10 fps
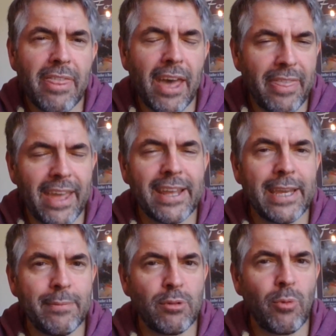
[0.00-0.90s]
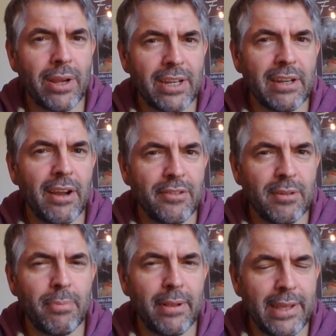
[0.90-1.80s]
that I then came to recognize
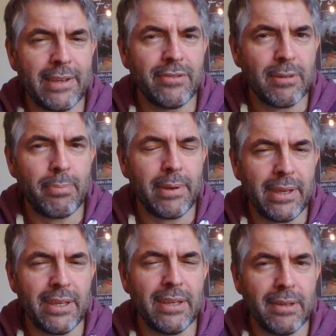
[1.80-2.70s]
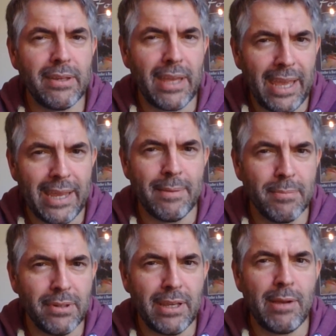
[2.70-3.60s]
and believe to be
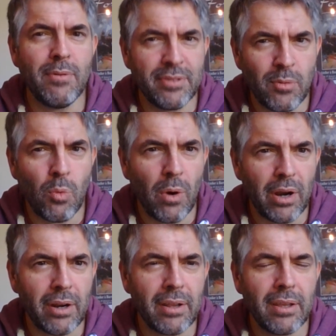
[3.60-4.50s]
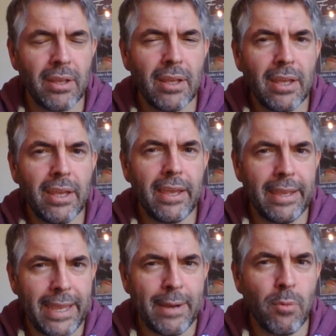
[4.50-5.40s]
him. He was at work.
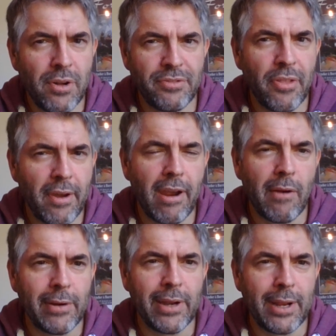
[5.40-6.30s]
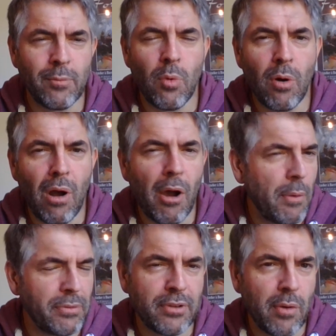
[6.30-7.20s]
He was there in what
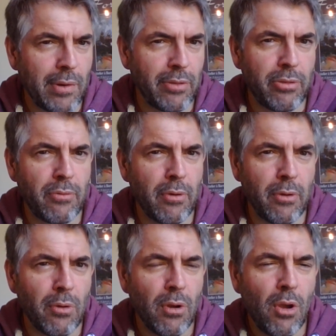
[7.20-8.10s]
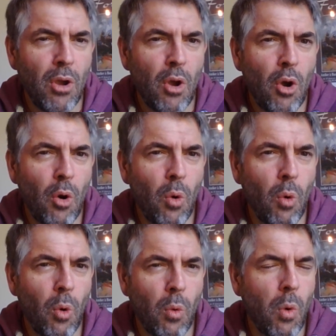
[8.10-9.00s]
I was going through
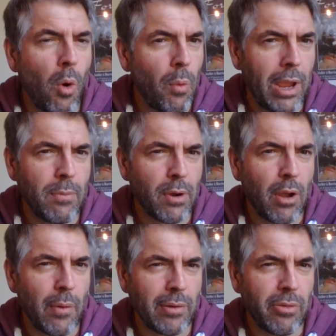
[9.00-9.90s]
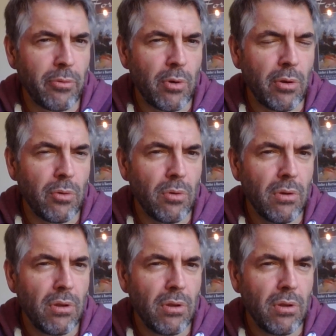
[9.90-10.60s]
or what we were going through.